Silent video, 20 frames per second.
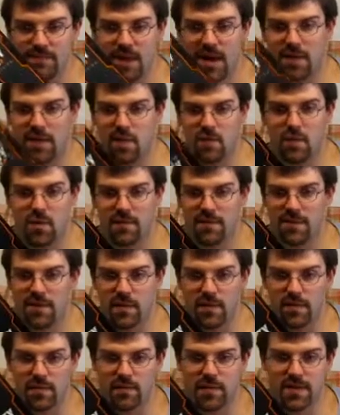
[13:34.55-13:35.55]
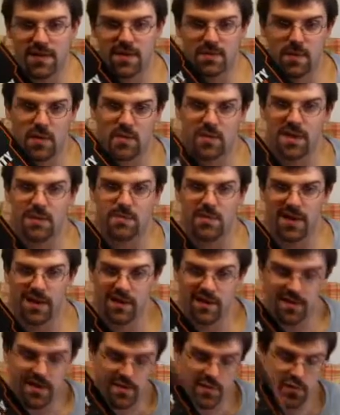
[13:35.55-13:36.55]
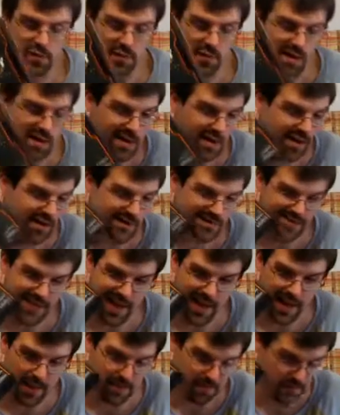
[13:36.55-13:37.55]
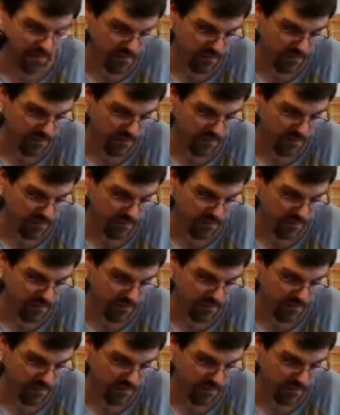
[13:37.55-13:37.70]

Modern Warfare 3's multiplayer did you wrong, I'm